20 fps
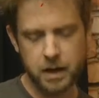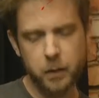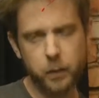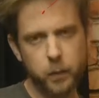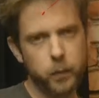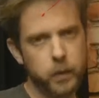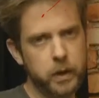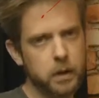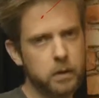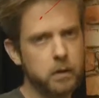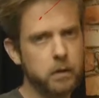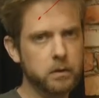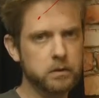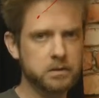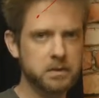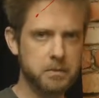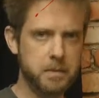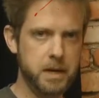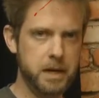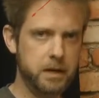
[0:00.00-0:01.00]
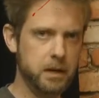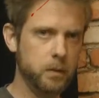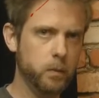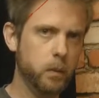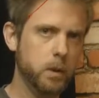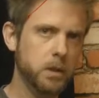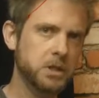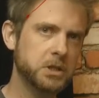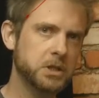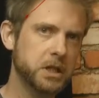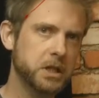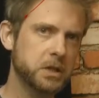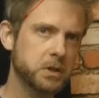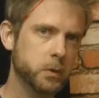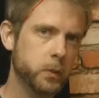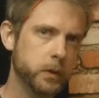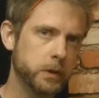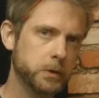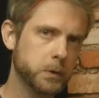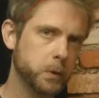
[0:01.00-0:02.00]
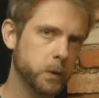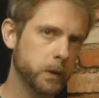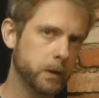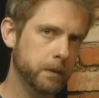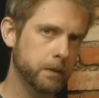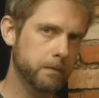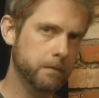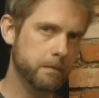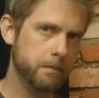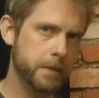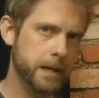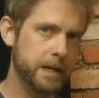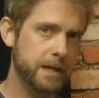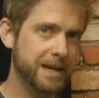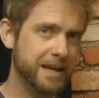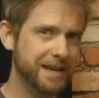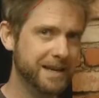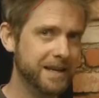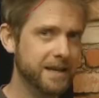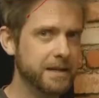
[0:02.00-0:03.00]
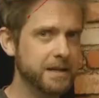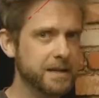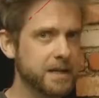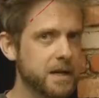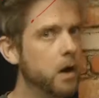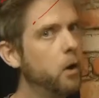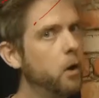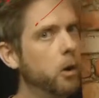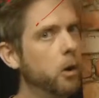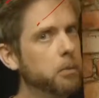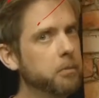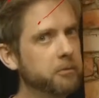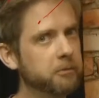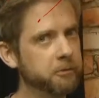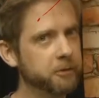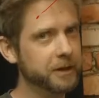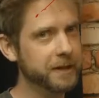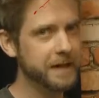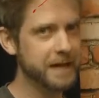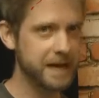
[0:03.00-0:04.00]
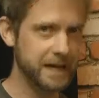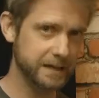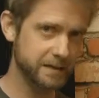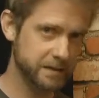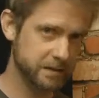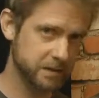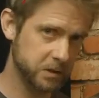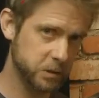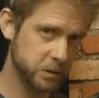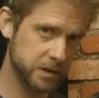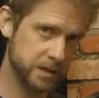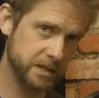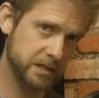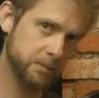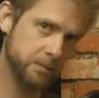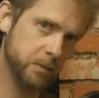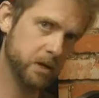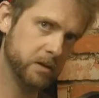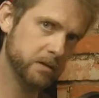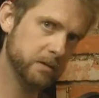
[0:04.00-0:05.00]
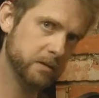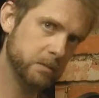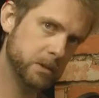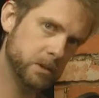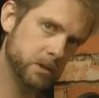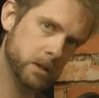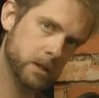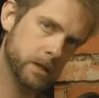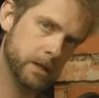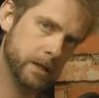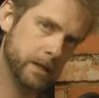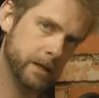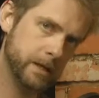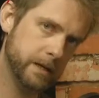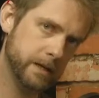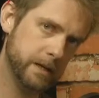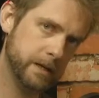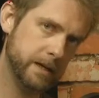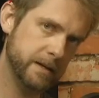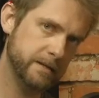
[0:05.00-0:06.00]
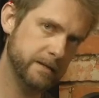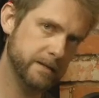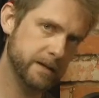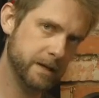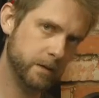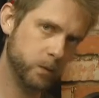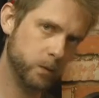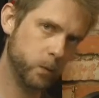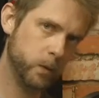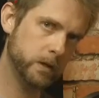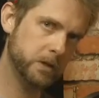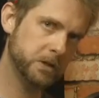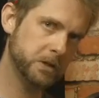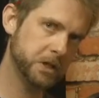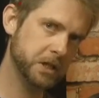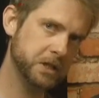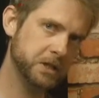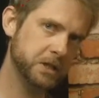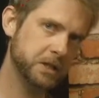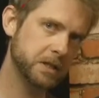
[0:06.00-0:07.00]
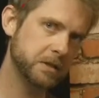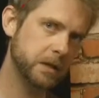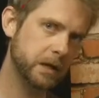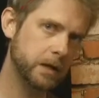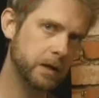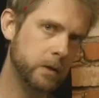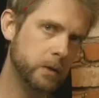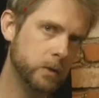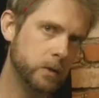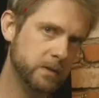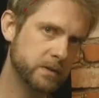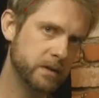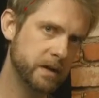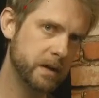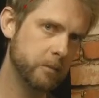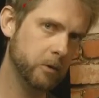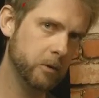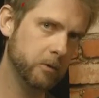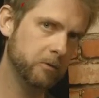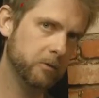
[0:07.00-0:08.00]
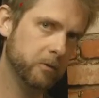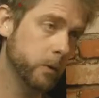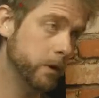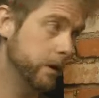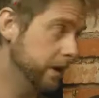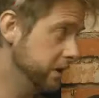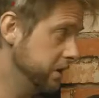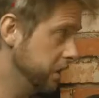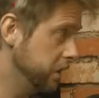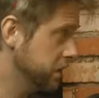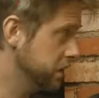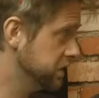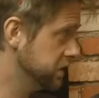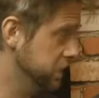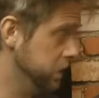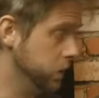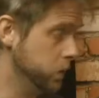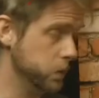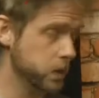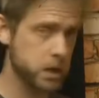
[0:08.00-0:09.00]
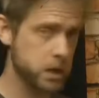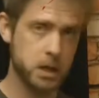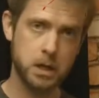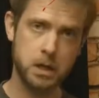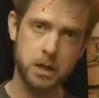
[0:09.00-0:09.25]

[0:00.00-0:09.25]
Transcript: We are also making one change, which will make it in hopefully as soon as possible, is that we're changing the loot table for the Dark Zone